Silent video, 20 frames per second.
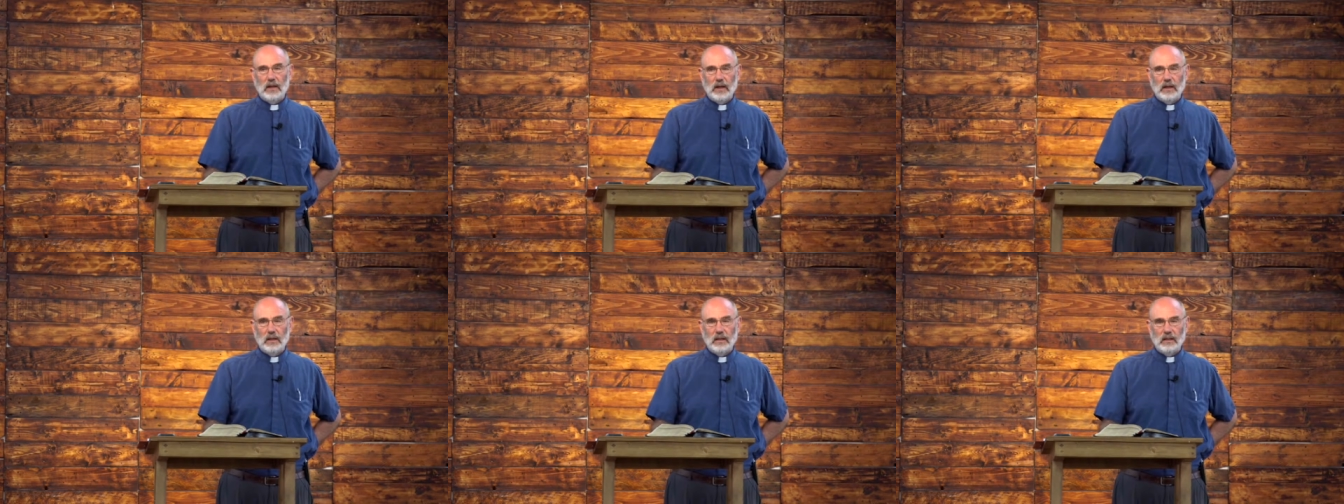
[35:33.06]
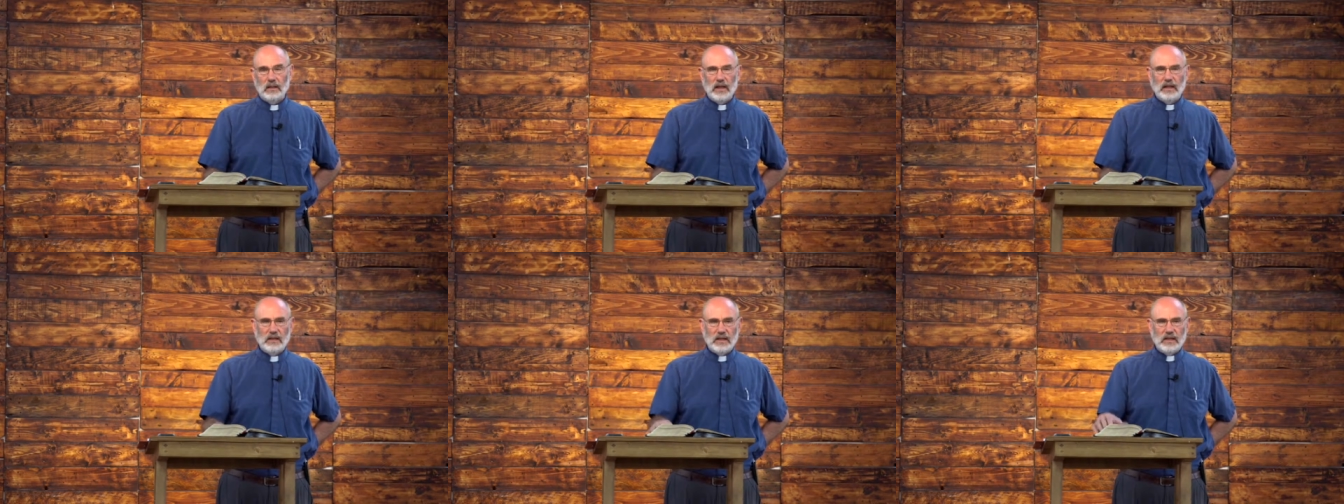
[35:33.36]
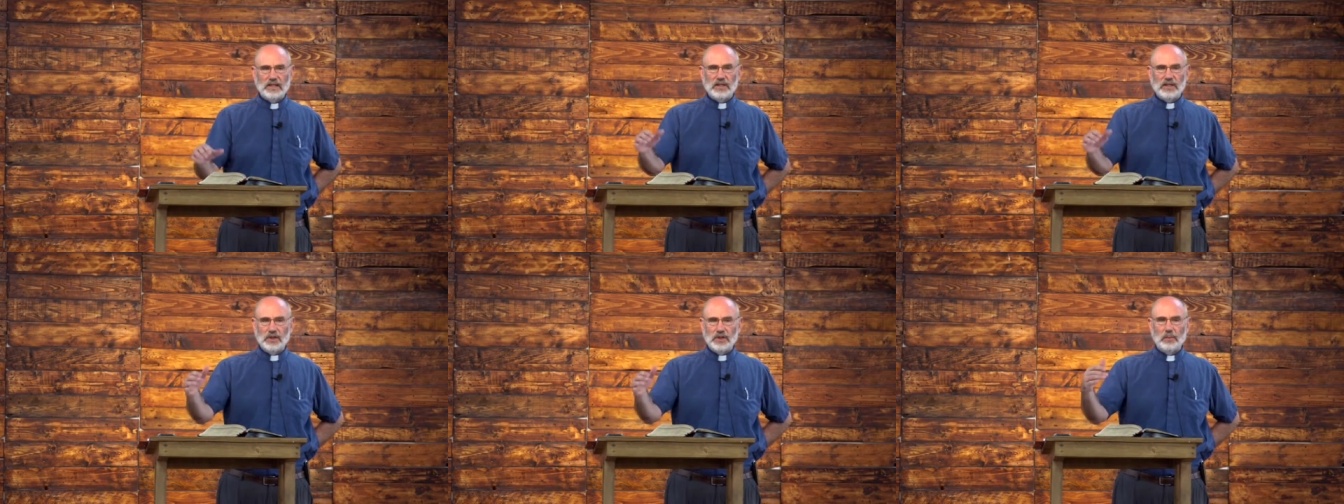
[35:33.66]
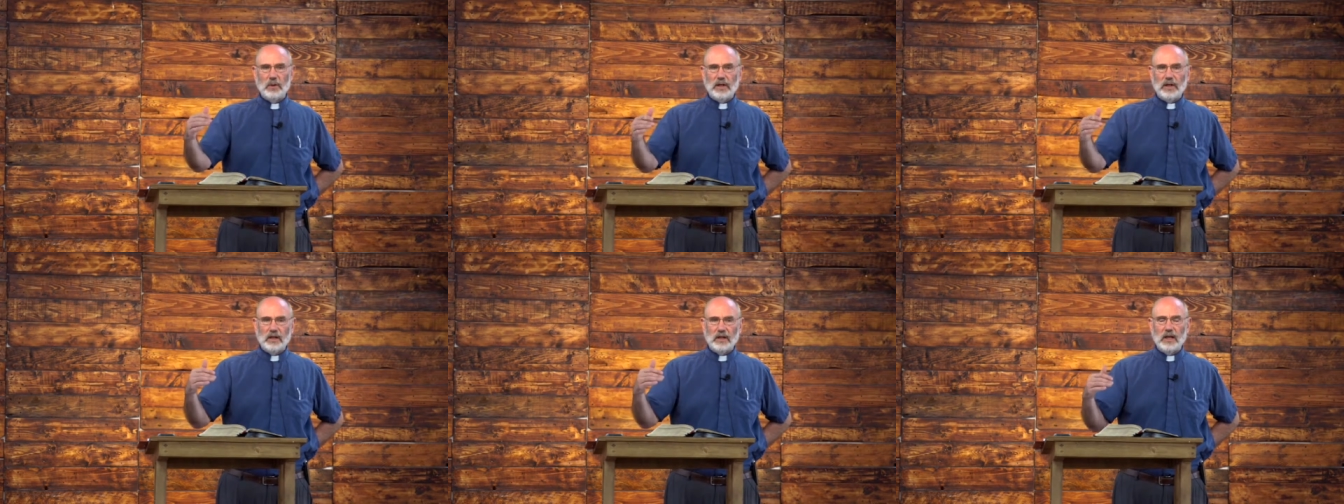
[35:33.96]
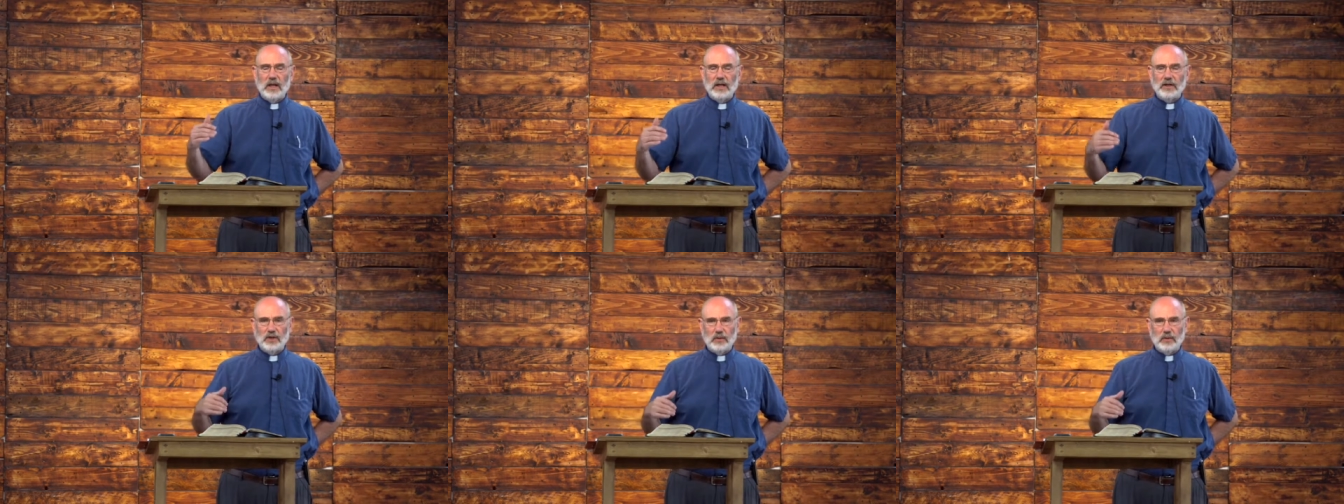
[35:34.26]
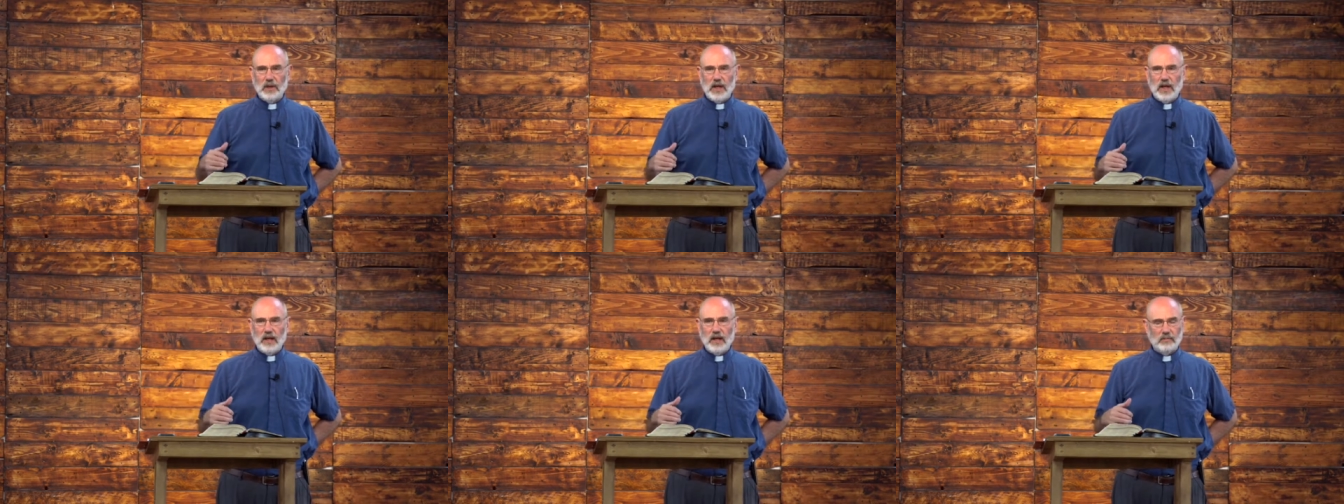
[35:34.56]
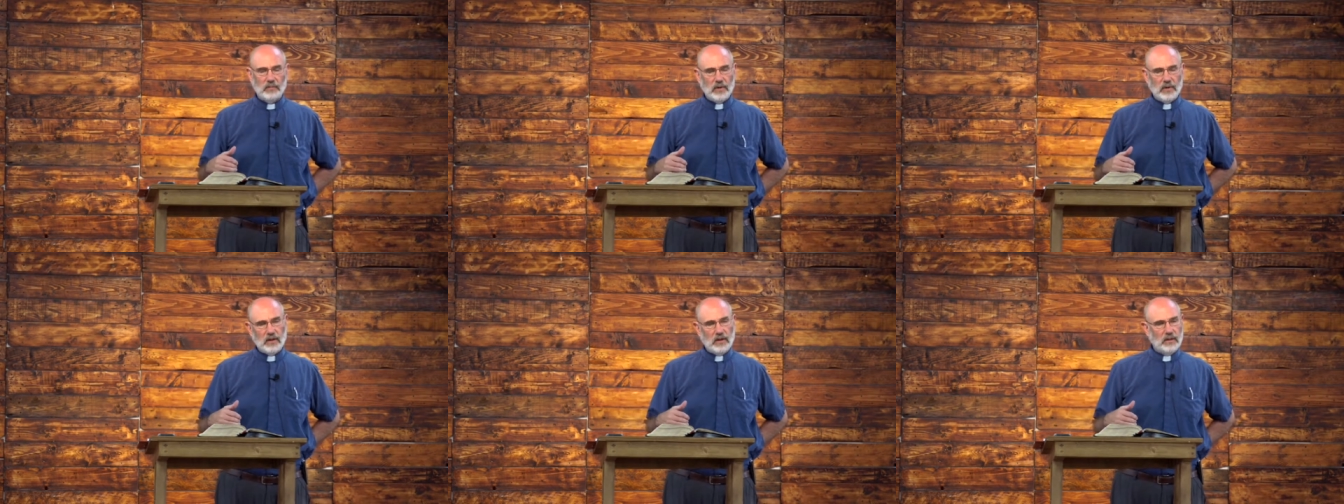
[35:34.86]
then this is the way the king should behave.
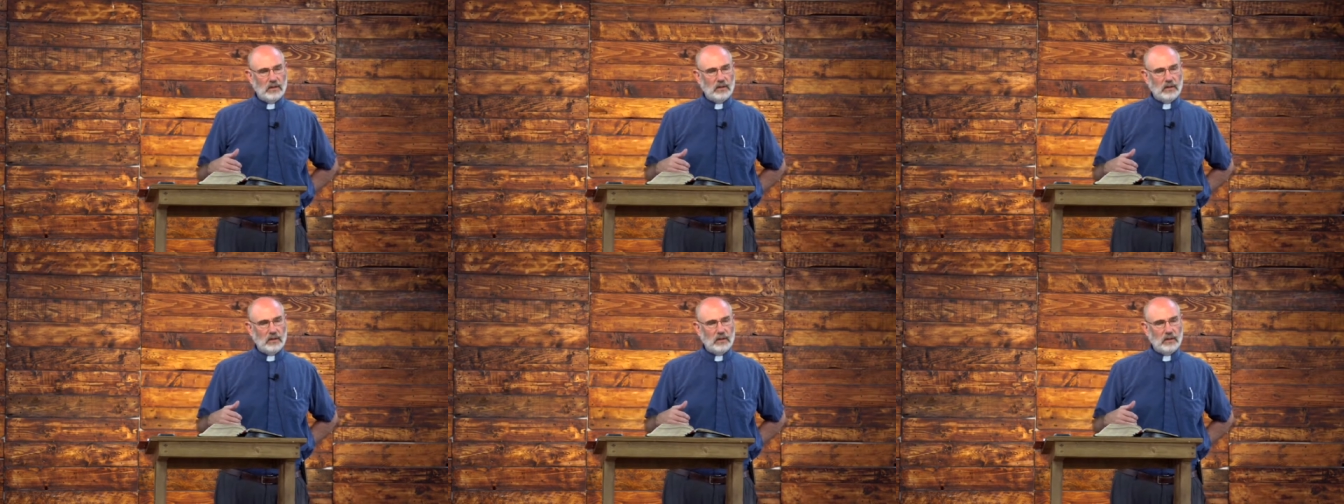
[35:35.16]
But